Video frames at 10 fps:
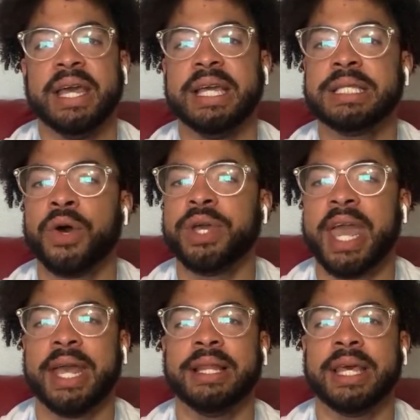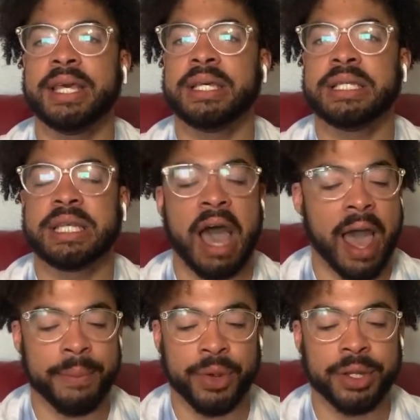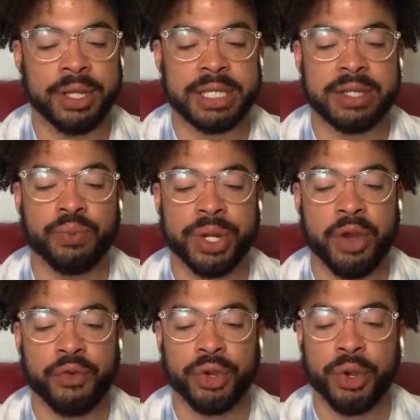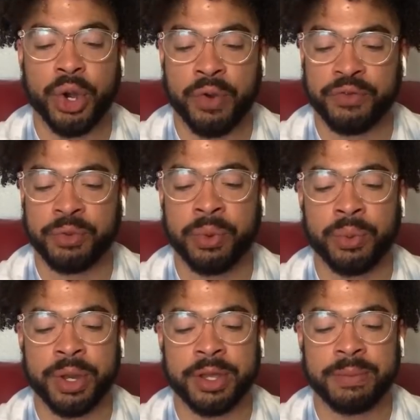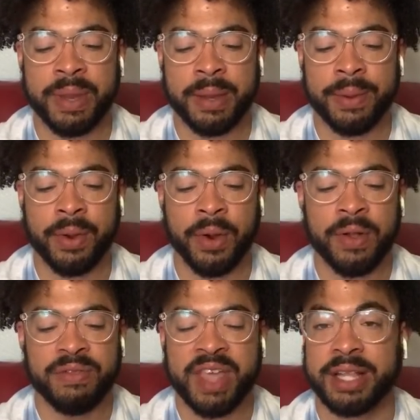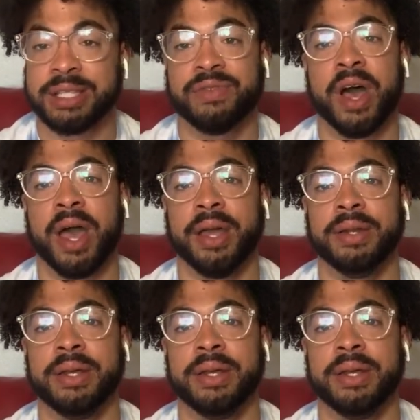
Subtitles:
It's okay, Liz. Listen, whatever you're comfortable with, baby girl, that's fine.